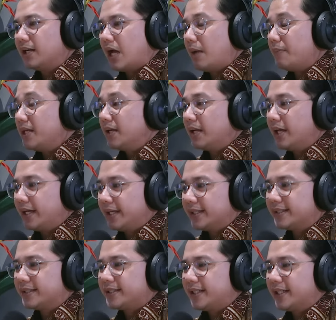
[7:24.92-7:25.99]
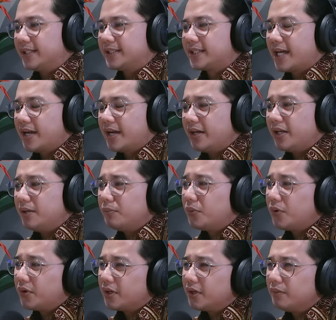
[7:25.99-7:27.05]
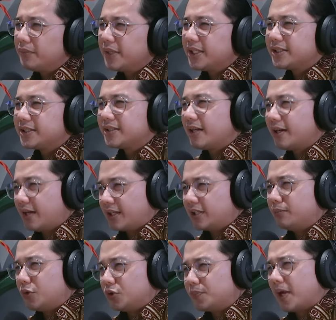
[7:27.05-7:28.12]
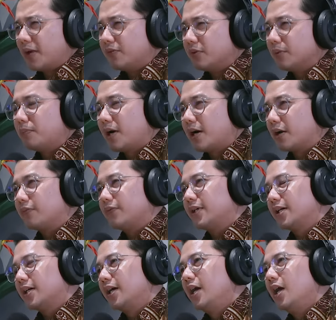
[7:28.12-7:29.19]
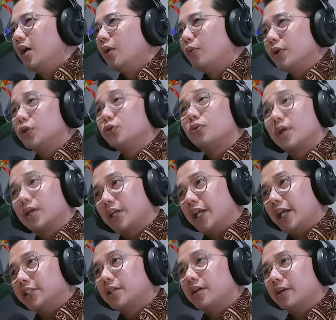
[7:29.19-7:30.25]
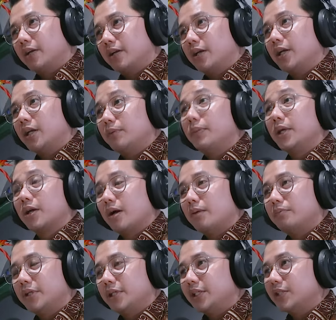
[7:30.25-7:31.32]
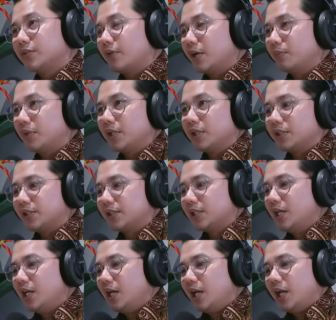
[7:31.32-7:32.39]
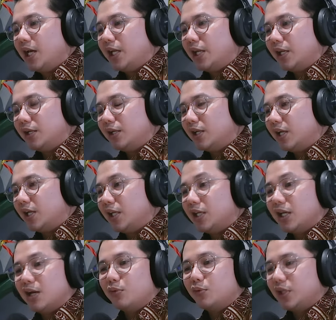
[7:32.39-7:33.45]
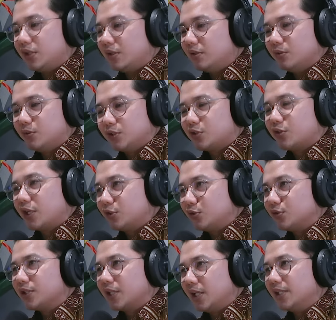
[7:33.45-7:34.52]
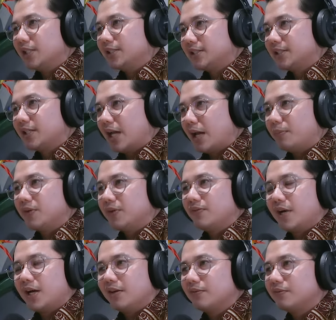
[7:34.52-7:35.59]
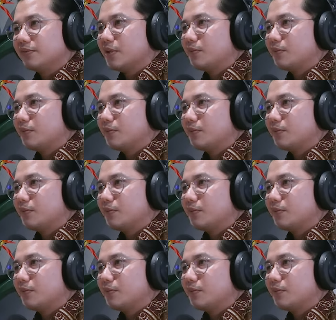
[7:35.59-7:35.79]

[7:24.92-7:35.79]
I mean, like it's kind of important, but it's not like the most painful part of when you run an HR in a big companies, right? Because and then we try to sell this Happy5.